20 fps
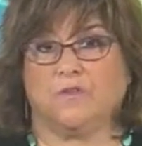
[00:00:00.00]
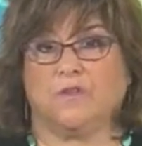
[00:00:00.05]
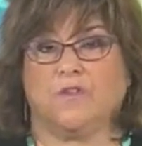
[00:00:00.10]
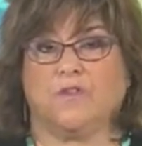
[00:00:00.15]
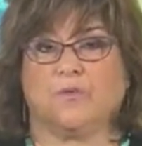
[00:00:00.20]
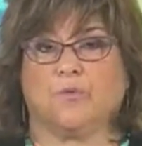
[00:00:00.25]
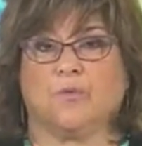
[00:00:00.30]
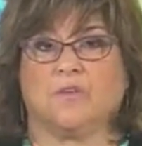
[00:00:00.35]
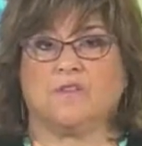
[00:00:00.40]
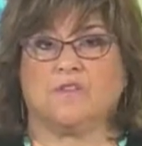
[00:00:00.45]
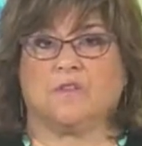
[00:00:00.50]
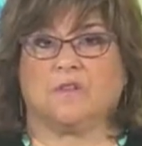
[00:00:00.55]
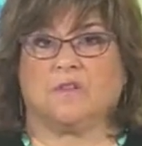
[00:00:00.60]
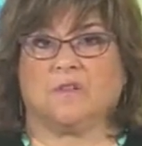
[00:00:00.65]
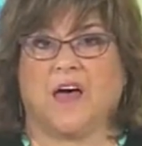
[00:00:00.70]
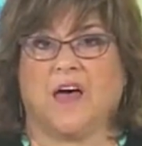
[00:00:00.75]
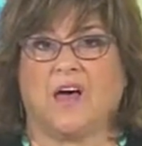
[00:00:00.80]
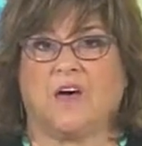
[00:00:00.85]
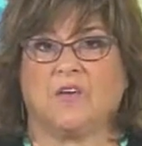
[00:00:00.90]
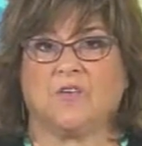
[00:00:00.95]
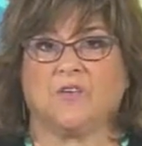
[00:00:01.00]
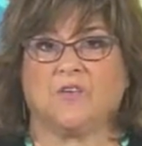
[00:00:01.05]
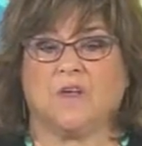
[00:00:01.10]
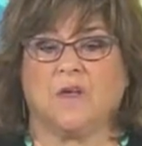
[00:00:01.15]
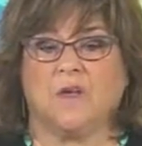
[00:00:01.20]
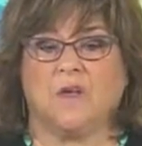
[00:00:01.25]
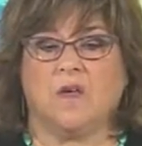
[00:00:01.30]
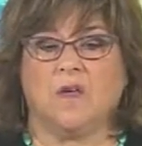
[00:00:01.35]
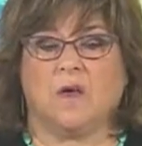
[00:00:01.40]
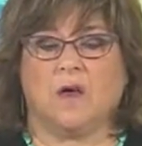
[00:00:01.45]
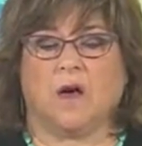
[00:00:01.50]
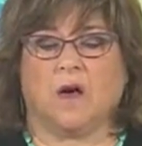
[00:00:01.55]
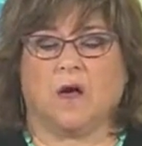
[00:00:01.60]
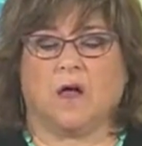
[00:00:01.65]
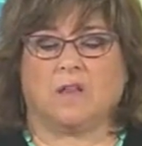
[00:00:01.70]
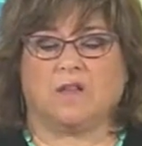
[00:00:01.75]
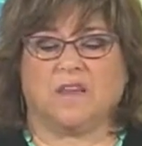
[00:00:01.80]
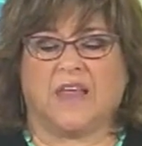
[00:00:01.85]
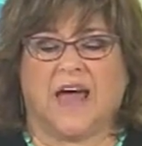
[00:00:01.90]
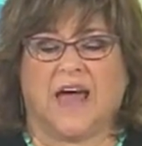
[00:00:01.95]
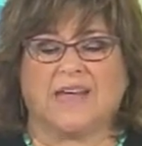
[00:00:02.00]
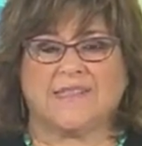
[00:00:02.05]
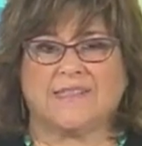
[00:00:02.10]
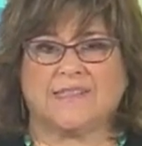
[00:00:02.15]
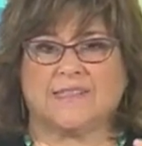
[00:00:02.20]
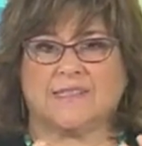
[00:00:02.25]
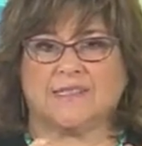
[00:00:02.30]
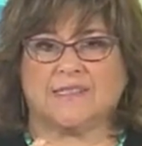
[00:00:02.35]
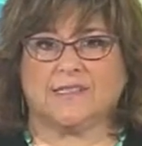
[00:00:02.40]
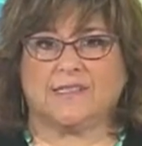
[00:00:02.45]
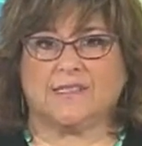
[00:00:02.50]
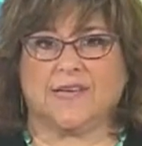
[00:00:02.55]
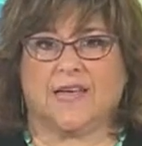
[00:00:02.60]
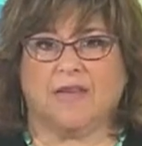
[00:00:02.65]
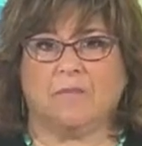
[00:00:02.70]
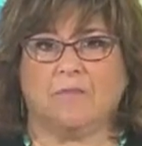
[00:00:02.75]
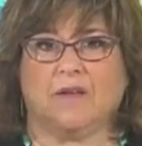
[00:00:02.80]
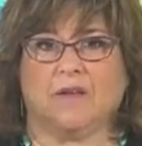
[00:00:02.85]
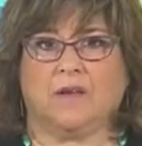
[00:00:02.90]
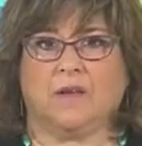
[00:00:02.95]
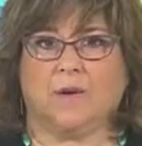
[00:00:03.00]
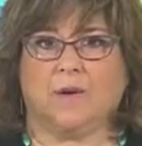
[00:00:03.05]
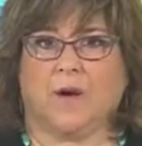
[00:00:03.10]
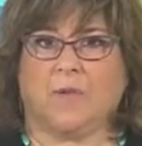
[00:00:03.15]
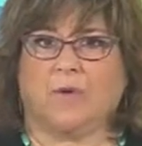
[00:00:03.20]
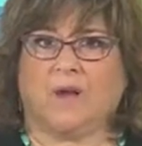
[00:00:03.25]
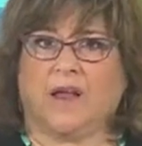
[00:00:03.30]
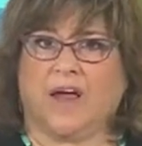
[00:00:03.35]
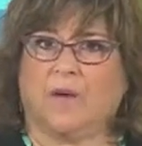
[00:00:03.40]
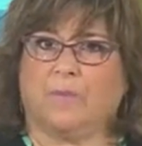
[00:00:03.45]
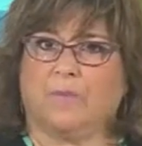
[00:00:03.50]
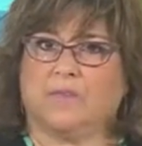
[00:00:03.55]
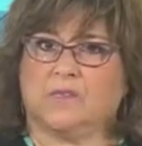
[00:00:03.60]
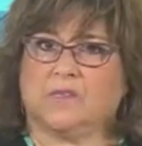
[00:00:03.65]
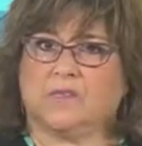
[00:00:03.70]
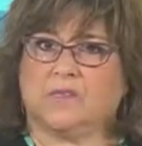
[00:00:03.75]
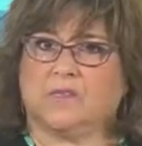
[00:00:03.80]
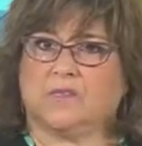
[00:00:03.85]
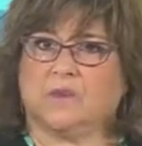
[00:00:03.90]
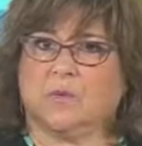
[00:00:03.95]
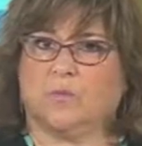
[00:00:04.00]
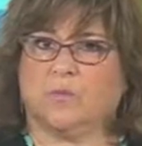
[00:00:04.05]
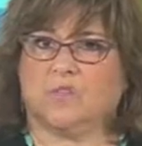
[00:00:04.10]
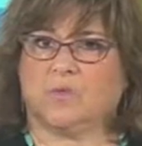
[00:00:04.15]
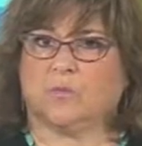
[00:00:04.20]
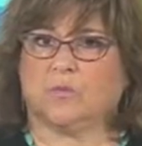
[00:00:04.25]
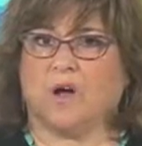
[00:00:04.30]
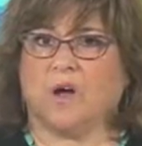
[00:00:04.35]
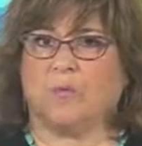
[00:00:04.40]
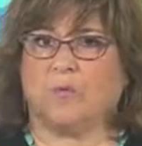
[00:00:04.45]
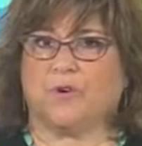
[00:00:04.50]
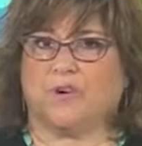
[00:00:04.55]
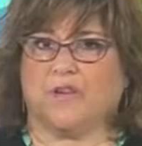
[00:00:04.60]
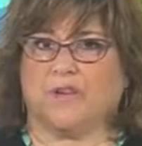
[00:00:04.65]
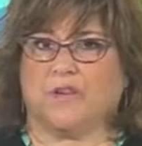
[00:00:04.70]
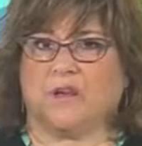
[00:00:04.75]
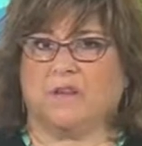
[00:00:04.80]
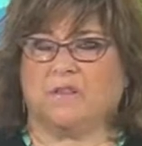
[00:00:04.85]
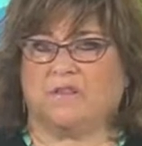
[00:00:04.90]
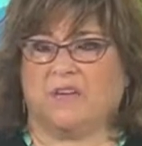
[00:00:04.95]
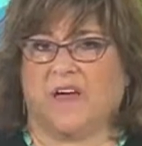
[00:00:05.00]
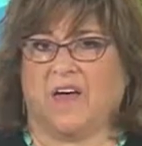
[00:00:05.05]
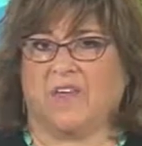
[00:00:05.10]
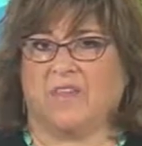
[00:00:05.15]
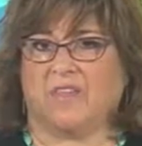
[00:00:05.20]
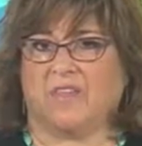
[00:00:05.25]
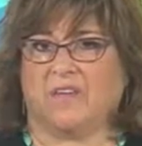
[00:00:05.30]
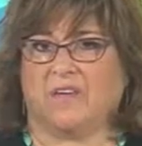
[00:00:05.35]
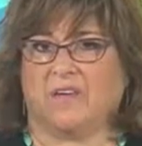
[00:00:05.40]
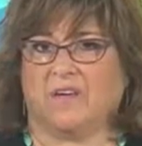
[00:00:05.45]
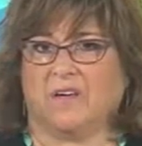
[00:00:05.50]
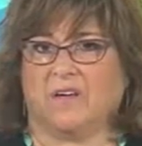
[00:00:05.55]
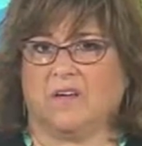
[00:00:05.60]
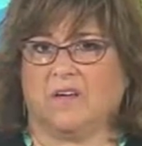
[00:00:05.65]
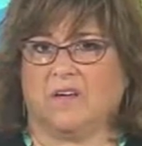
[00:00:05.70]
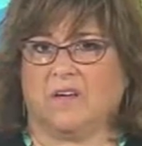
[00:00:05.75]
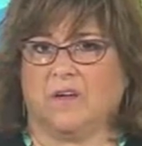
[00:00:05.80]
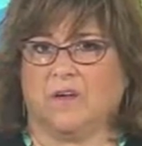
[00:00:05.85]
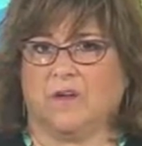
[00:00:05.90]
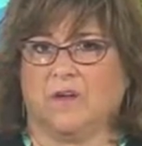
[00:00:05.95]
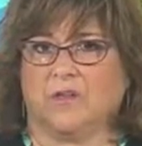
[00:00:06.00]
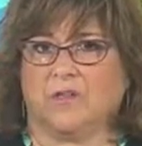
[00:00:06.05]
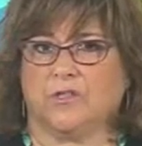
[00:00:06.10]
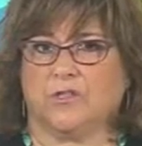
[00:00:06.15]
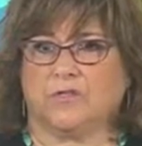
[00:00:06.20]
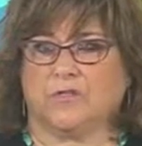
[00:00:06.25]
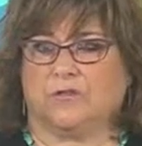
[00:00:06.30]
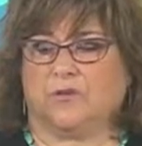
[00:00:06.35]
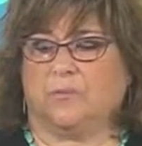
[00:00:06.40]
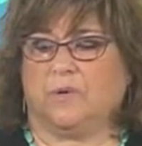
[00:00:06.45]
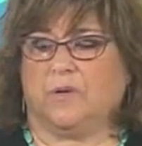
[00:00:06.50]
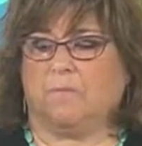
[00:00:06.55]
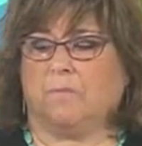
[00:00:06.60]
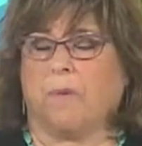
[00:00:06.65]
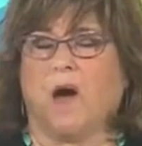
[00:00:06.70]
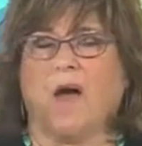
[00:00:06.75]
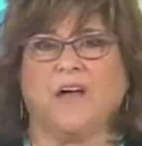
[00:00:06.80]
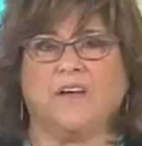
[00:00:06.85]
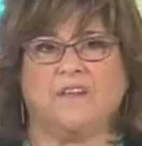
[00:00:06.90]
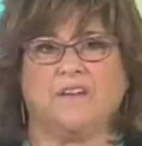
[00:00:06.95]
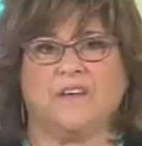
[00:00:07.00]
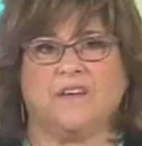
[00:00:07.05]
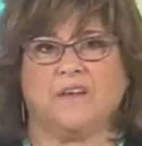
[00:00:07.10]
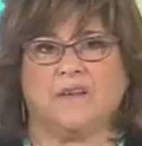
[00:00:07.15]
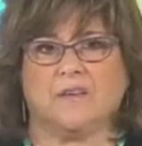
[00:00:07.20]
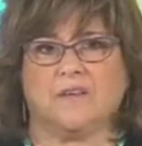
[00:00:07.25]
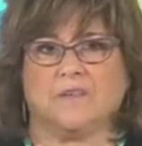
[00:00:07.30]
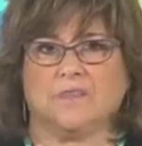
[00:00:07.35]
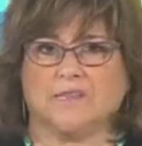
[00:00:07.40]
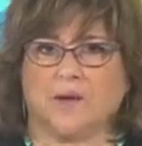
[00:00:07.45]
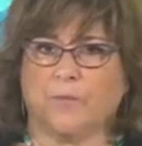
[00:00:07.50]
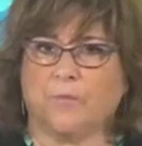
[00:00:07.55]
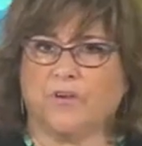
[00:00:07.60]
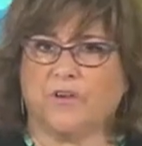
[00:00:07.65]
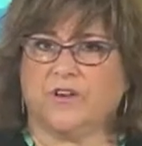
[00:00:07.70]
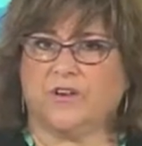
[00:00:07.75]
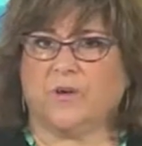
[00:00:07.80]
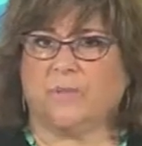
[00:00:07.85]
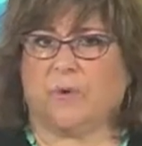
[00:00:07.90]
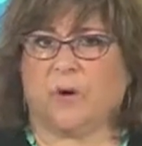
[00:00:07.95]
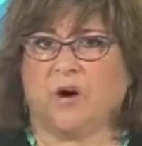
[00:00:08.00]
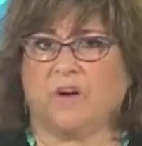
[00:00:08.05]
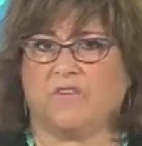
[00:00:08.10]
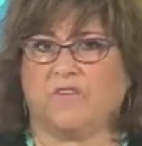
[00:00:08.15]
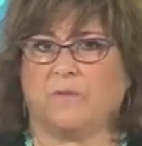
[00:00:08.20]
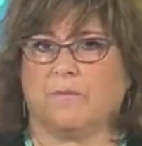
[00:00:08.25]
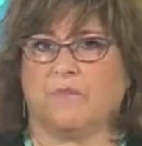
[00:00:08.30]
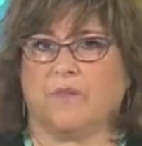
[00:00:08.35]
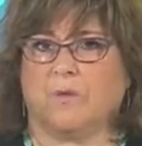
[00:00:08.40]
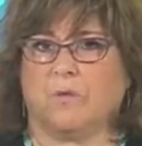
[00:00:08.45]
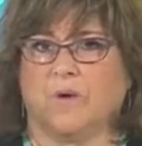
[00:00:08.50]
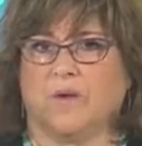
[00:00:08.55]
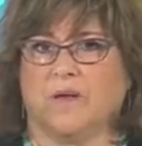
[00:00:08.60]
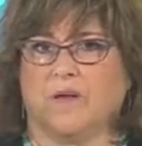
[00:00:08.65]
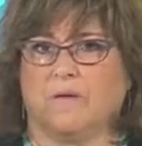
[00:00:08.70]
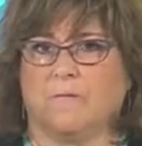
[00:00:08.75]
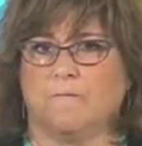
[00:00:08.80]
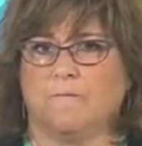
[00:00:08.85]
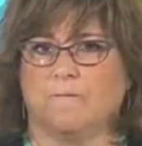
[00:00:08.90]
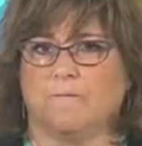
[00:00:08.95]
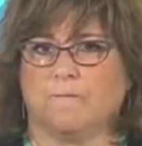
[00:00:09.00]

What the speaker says: In other words, it allows a last statement about what happens to someone's property on death to be binding, separate and apart from the will.